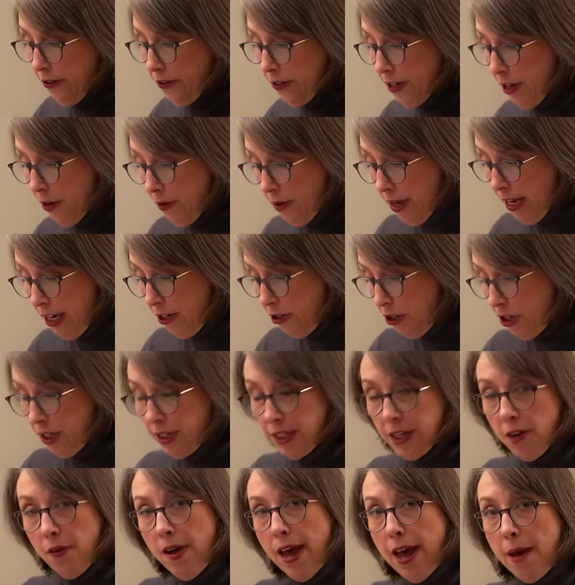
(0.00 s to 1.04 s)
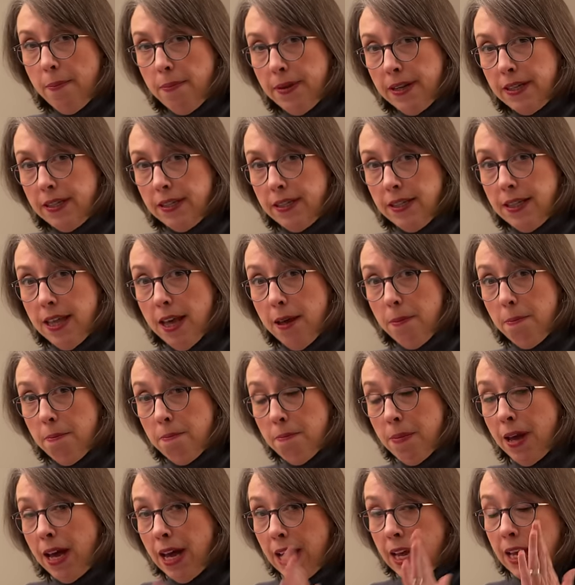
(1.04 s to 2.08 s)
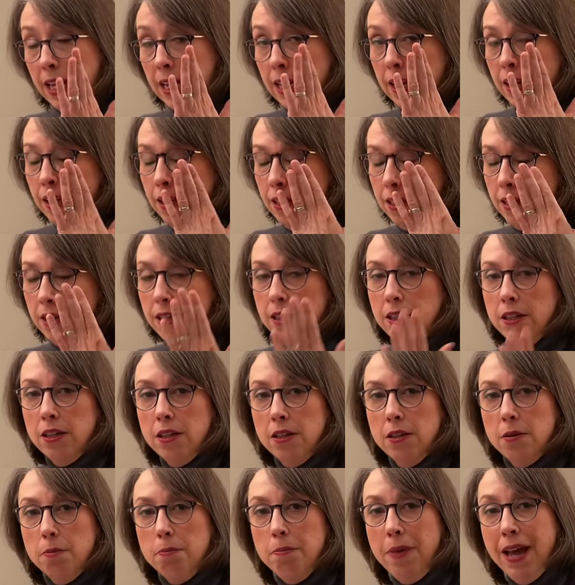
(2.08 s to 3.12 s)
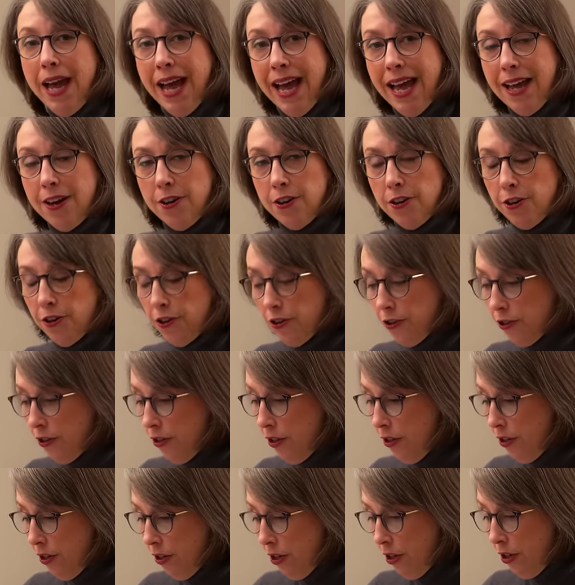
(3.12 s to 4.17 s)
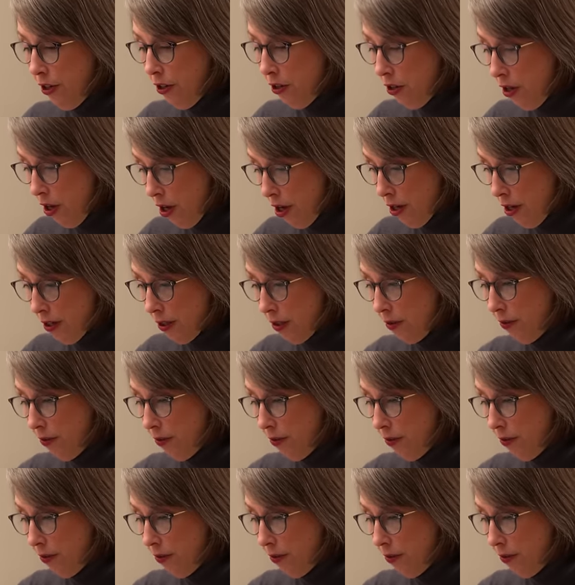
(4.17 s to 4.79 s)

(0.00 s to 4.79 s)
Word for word: So it just so happens that my pattern calls